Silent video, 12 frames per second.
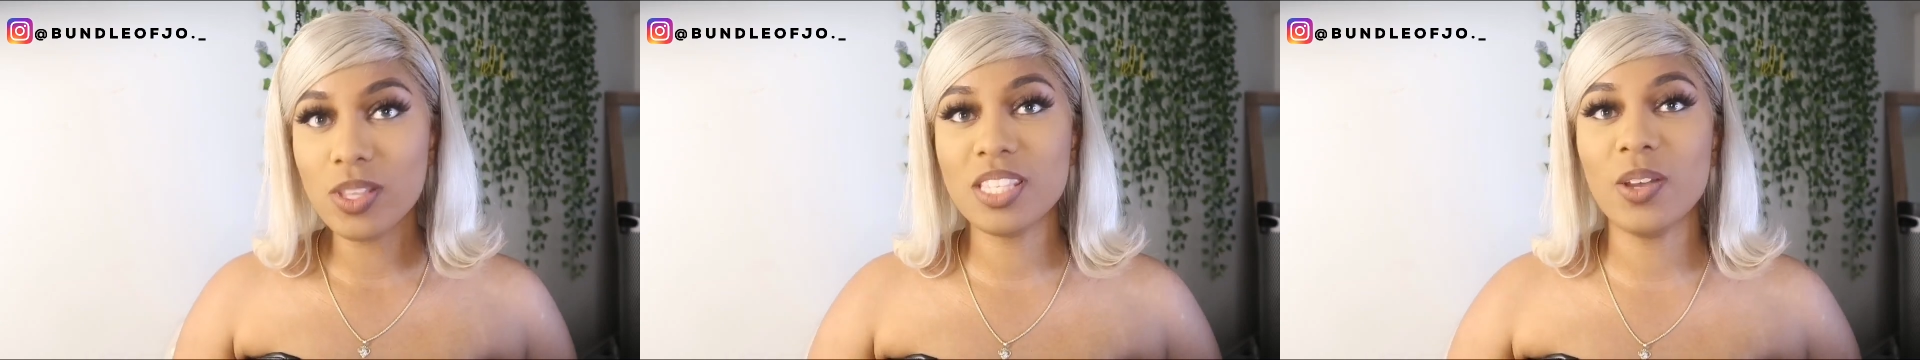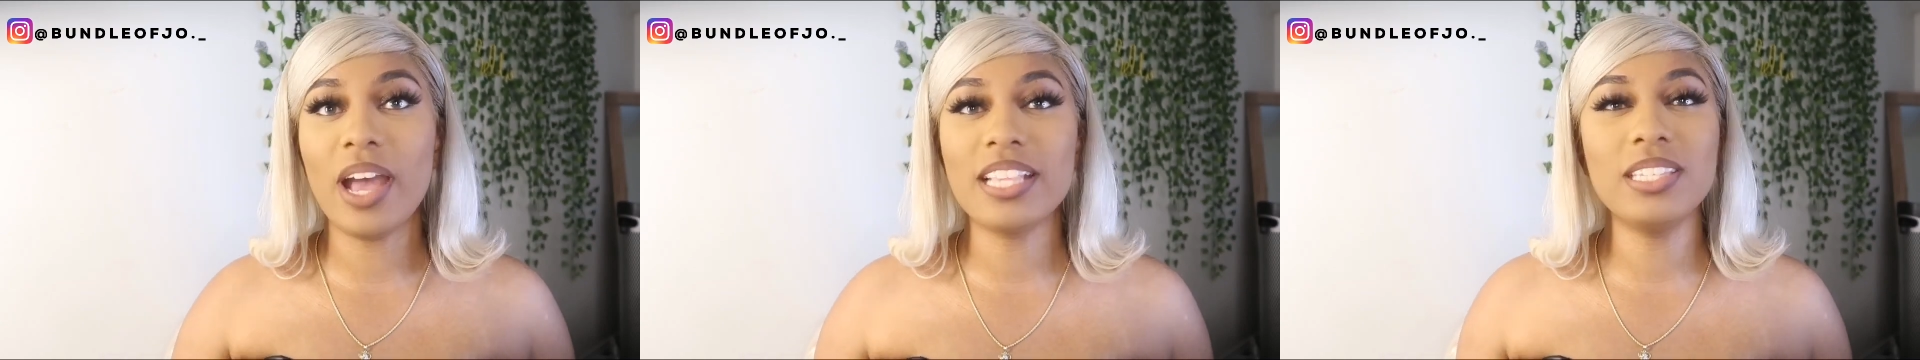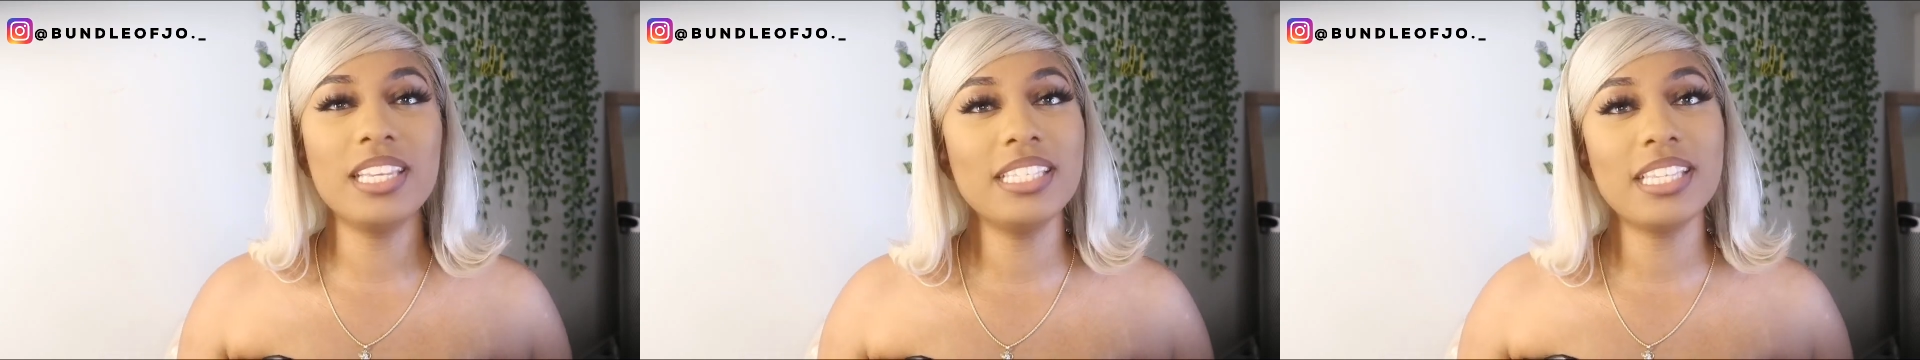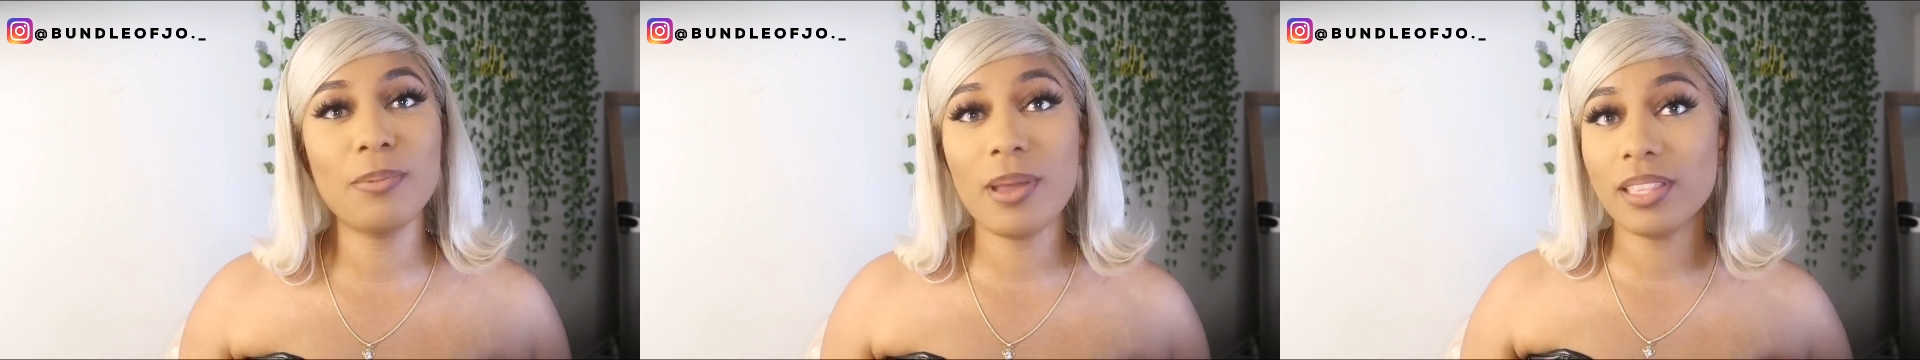So as you can
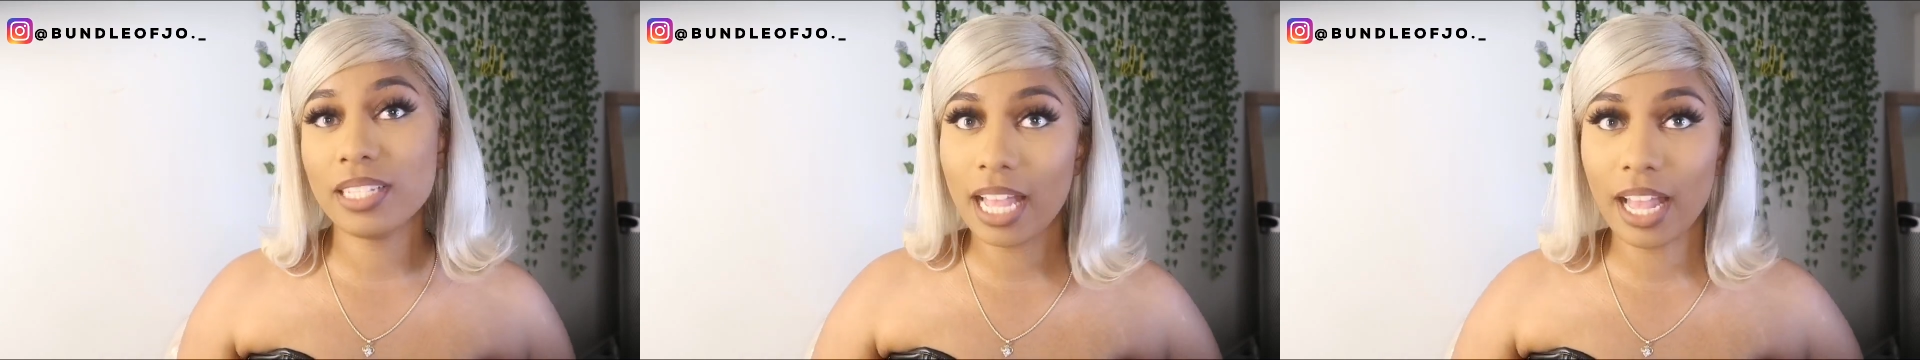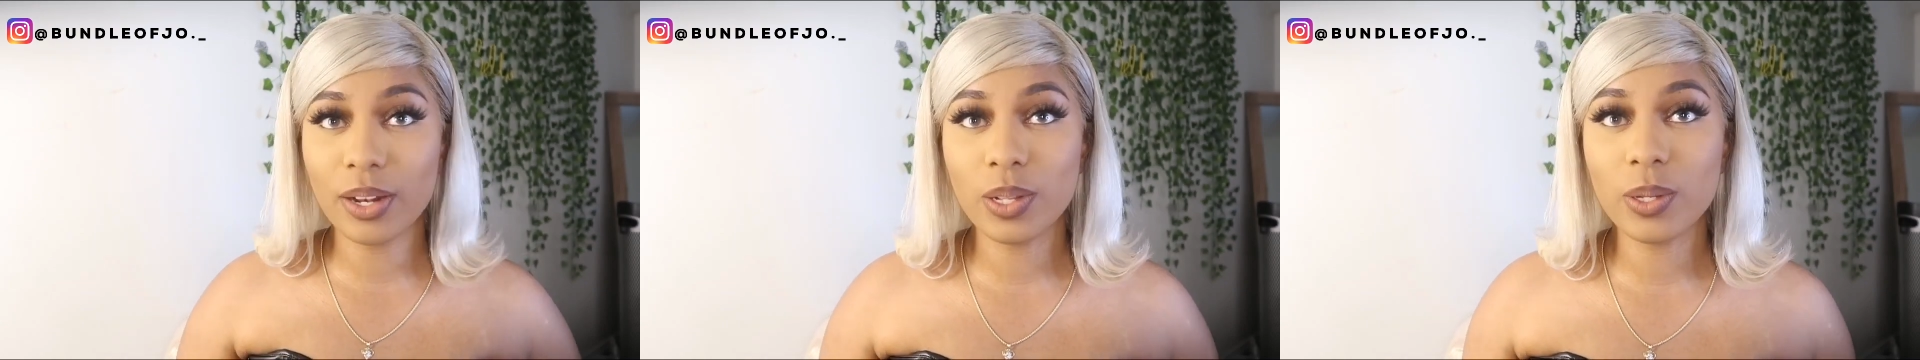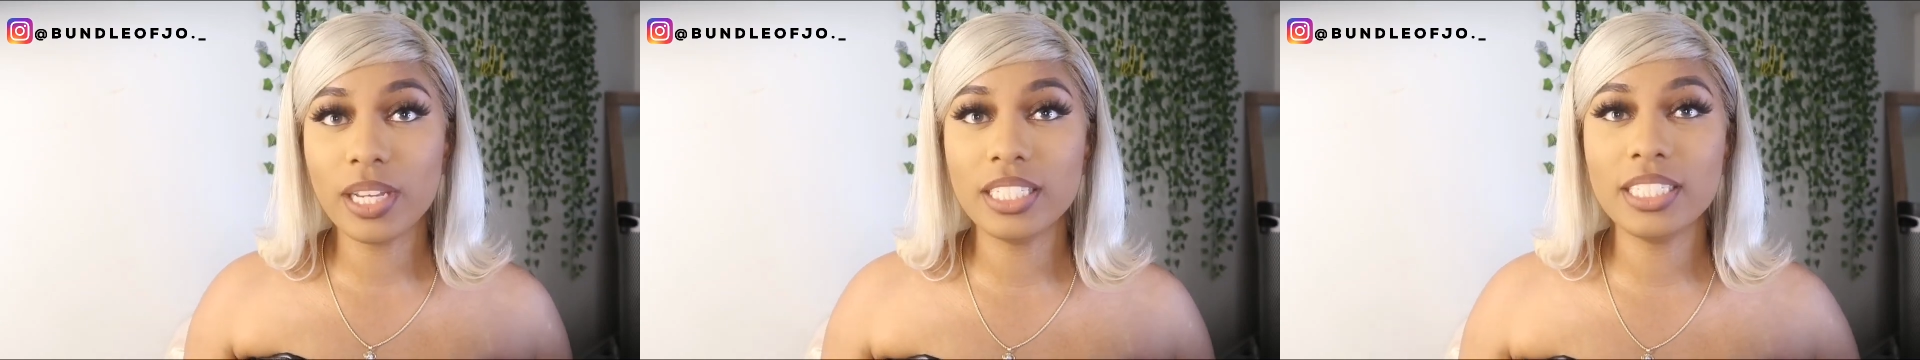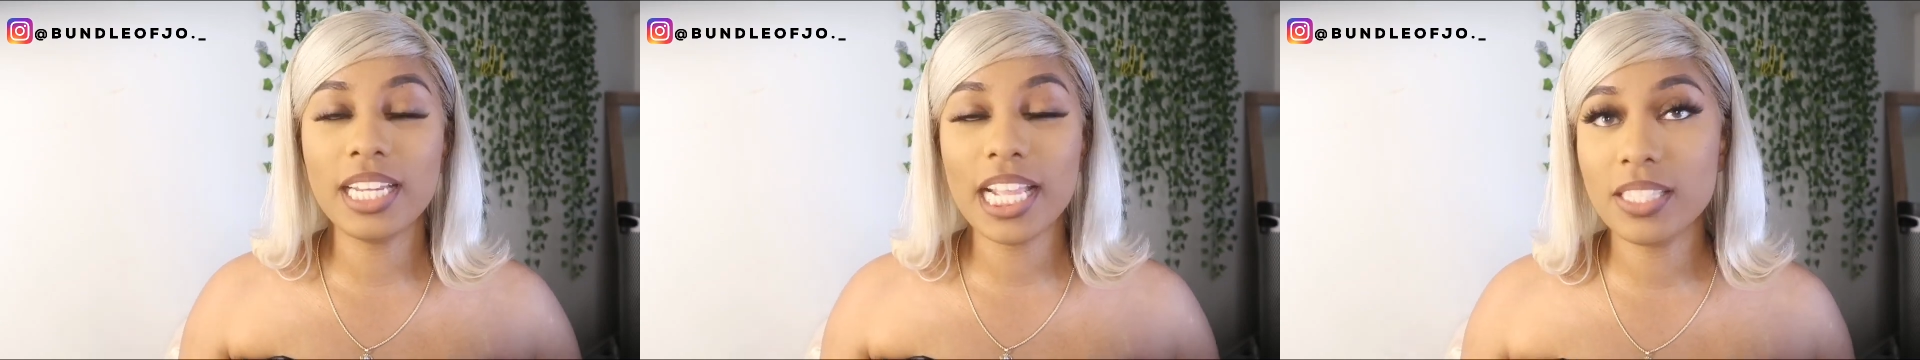tell by the title, in
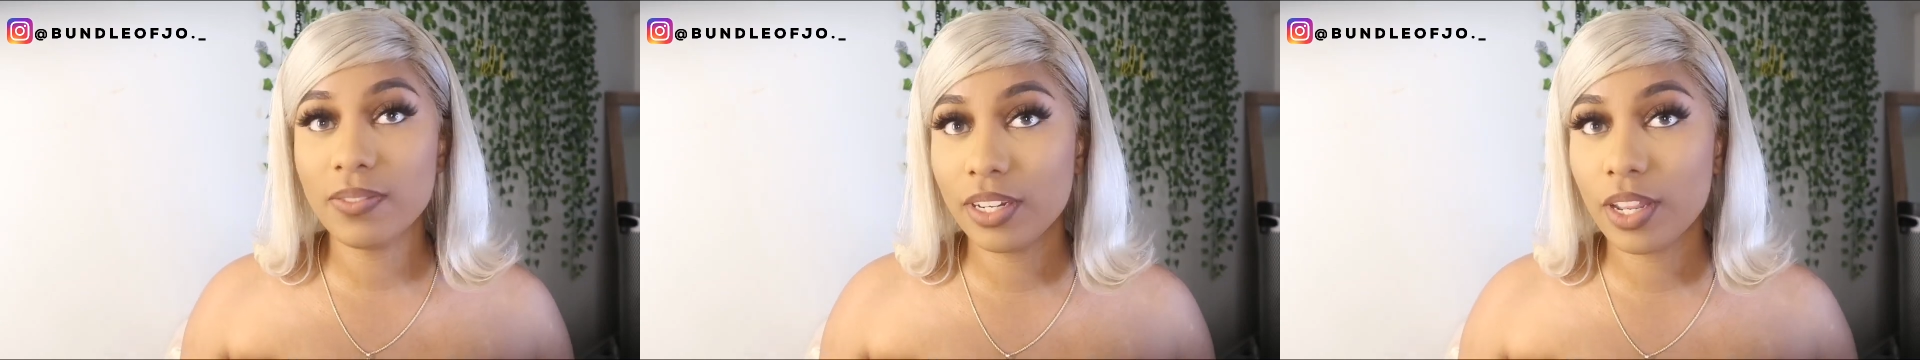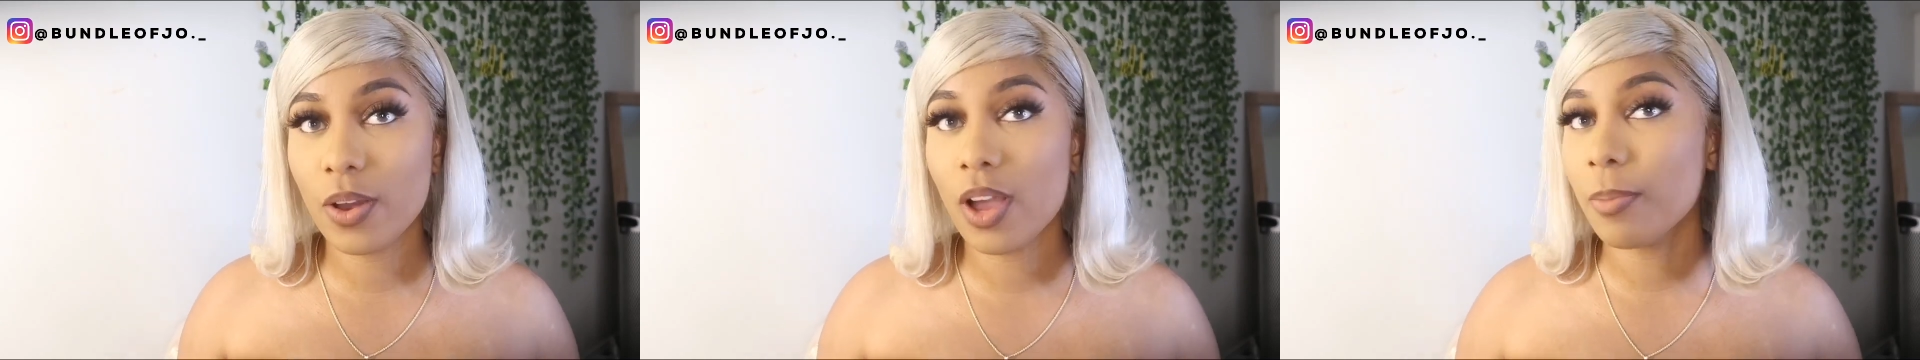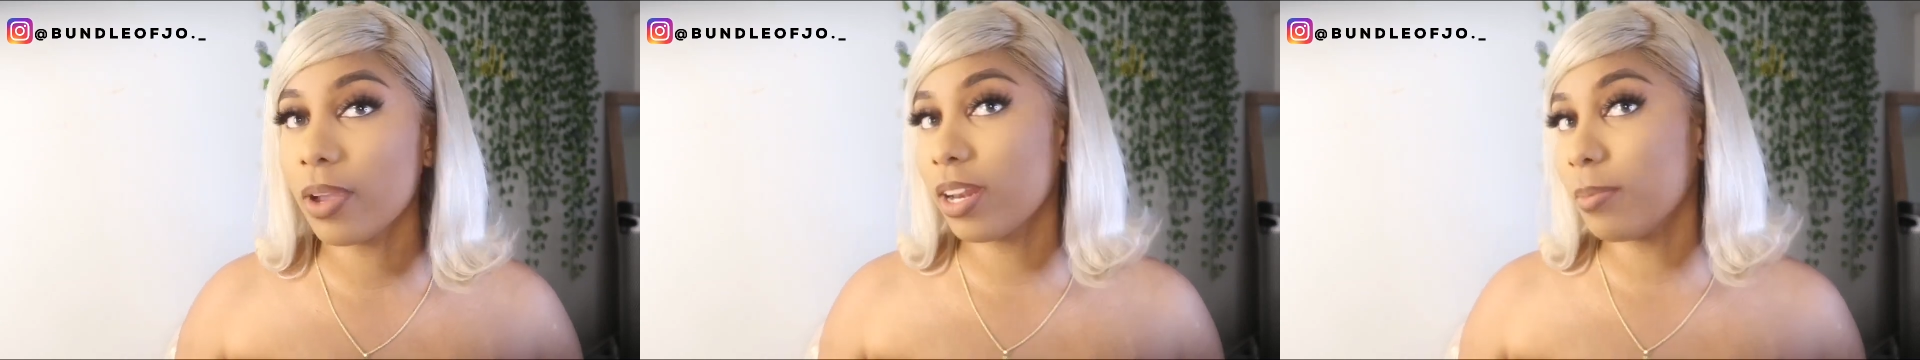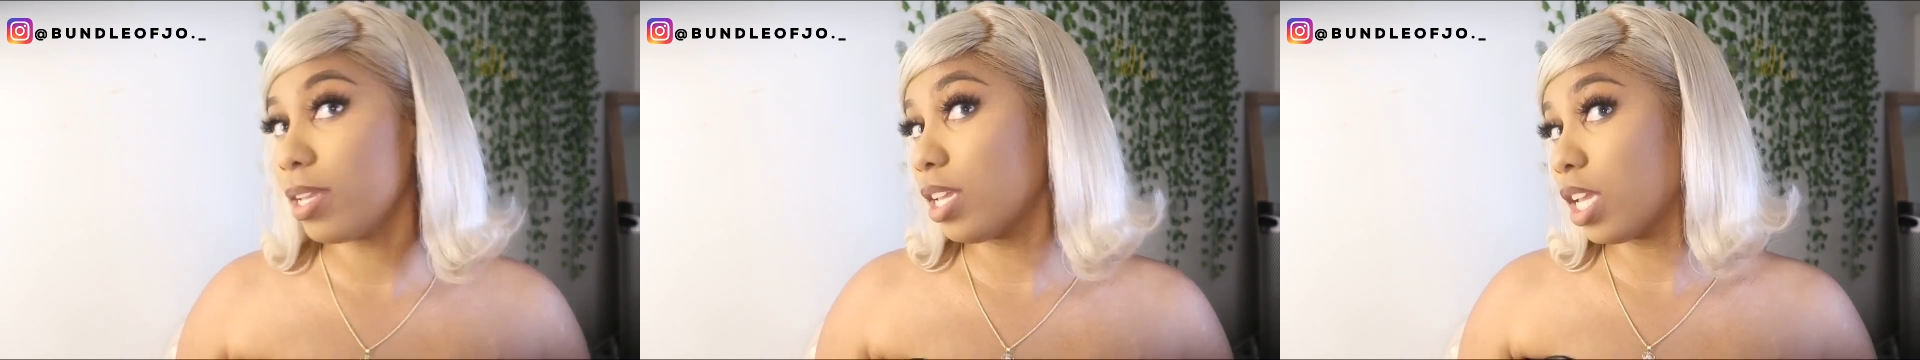today's video I'm
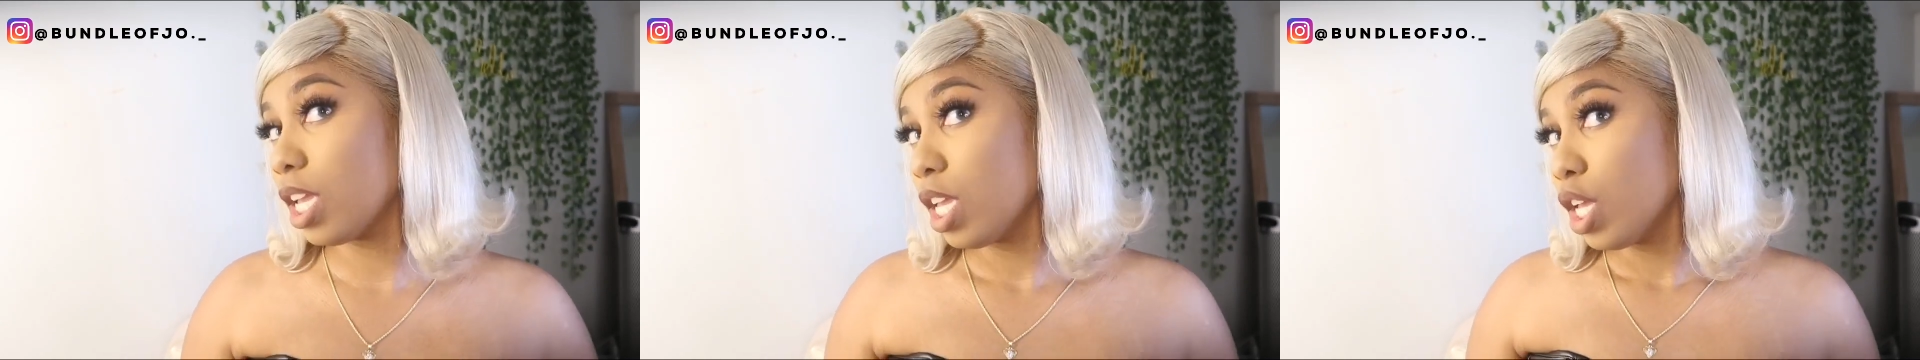gonna be